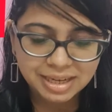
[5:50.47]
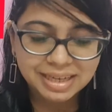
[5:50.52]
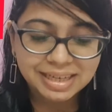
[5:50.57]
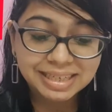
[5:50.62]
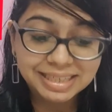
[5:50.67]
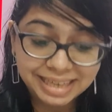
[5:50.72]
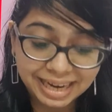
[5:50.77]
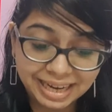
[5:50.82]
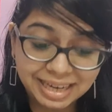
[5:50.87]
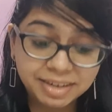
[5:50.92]

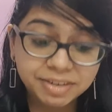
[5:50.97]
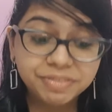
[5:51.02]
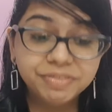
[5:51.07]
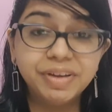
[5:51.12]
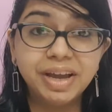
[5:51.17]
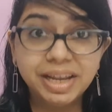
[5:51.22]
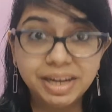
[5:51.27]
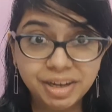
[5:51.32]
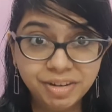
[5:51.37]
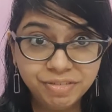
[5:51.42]
yet
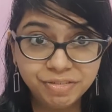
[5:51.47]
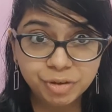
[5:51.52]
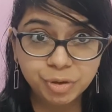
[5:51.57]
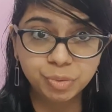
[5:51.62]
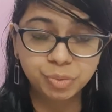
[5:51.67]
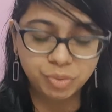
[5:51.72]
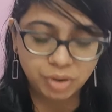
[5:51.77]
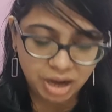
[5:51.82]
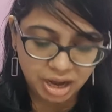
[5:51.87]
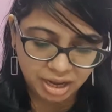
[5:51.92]
very
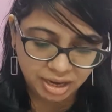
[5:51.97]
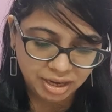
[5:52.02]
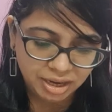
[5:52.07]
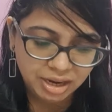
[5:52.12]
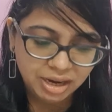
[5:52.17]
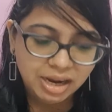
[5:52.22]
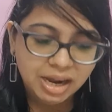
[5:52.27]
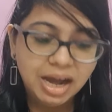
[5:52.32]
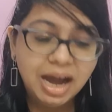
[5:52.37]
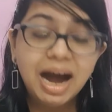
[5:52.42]
few are
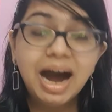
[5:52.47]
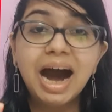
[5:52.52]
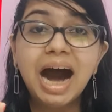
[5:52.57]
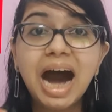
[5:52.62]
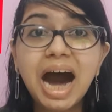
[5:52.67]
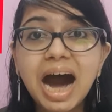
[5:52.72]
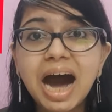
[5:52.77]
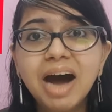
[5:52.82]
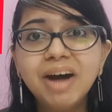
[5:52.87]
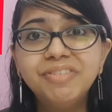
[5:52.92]

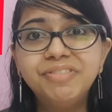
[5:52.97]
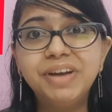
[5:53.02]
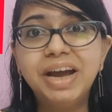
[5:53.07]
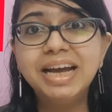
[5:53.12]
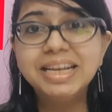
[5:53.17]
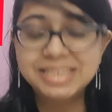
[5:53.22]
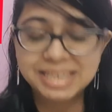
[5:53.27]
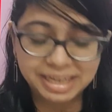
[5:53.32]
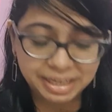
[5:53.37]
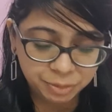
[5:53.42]
half
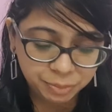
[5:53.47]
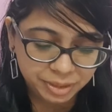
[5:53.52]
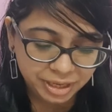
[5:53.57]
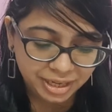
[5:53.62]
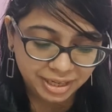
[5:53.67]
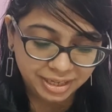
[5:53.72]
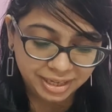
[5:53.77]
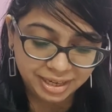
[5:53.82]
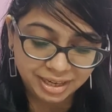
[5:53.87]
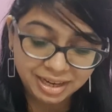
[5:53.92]
as
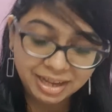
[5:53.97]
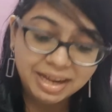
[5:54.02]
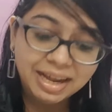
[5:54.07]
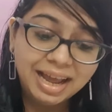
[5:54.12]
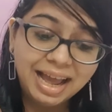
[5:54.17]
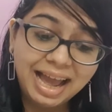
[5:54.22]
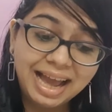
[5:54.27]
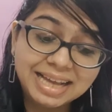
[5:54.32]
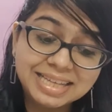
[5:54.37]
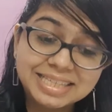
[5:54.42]
educated
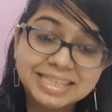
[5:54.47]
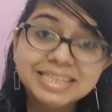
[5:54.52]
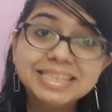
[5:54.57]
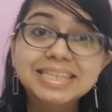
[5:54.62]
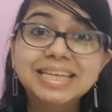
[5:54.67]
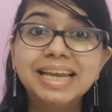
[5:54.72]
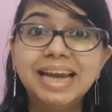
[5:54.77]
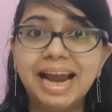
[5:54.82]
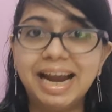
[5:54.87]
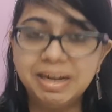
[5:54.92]
as
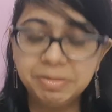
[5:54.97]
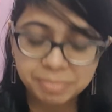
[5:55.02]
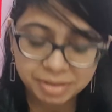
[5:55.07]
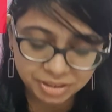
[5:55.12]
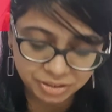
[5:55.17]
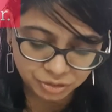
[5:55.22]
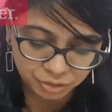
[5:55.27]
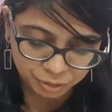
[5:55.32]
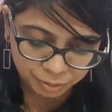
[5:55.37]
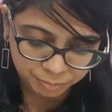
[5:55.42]
his
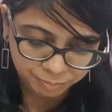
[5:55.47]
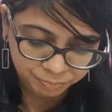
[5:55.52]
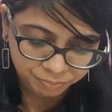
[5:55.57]
grandmother.